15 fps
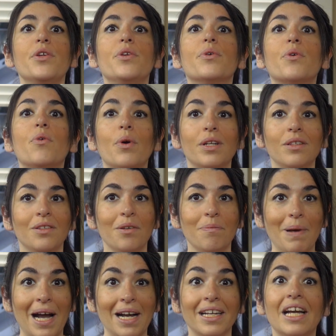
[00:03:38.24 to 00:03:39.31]
you're going to look
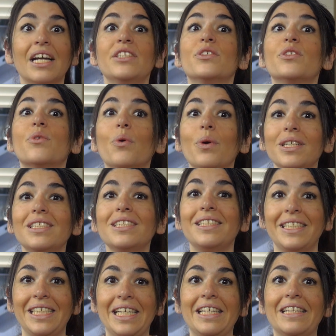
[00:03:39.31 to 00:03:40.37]
back and you're going to
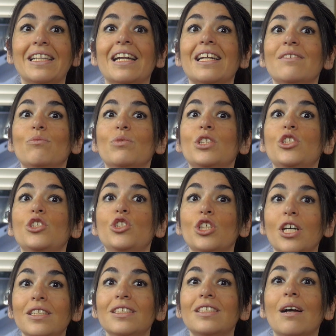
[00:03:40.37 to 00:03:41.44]
see that it was
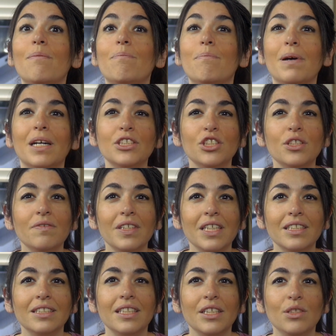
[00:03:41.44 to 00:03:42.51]
just a bunch of
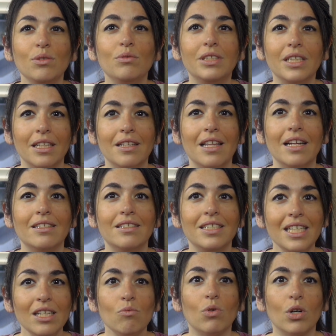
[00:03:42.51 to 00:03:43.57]
things that you did that
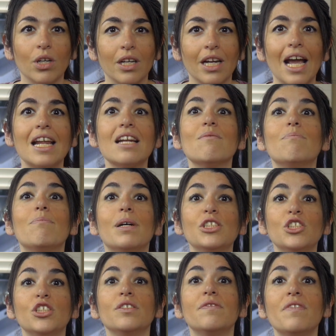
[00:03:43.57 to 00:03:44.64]
did work and a
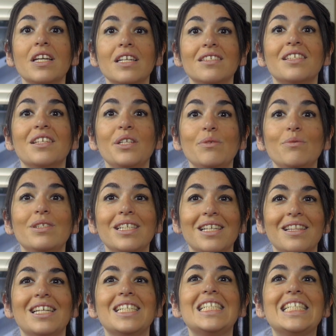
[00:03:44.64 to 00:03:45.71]
bunch of things that you
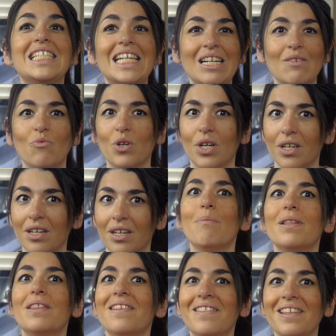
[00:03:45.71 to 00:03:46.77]
did that didn't work.
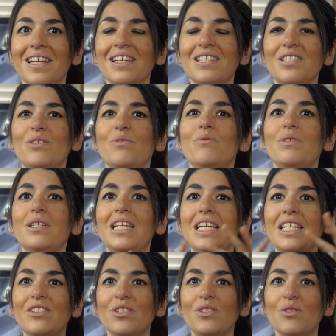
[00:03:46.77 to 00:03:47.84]
But the thing is, you
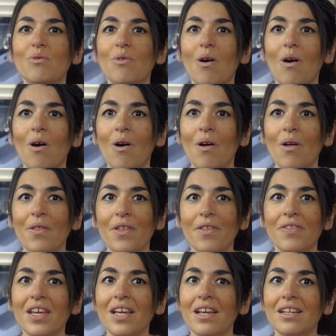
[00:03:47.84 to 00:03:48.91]
need to do all the
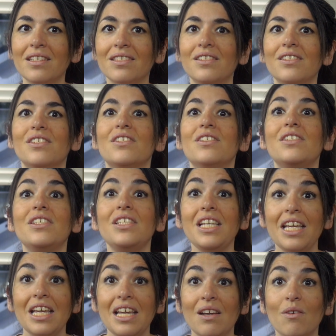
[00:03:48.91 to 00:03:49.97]
things to
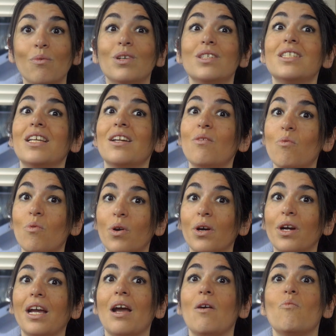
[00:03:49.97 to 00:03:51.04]
see what's going to
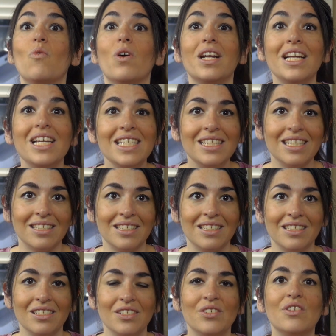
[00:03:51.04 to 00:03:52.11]
work and what
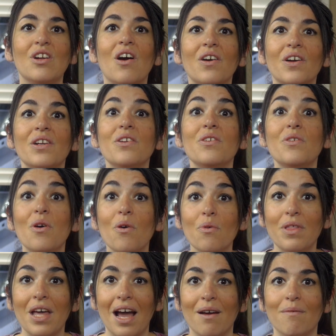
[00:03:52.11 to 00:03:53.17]
isn't. You're not going to know
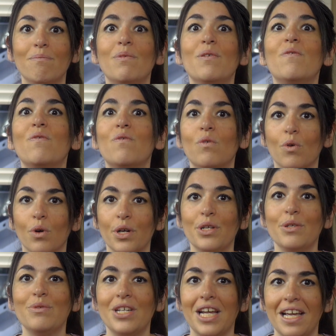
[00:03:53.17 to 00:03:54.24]
that before
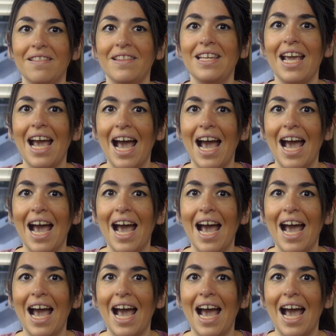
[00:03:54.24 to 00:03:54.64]
you take the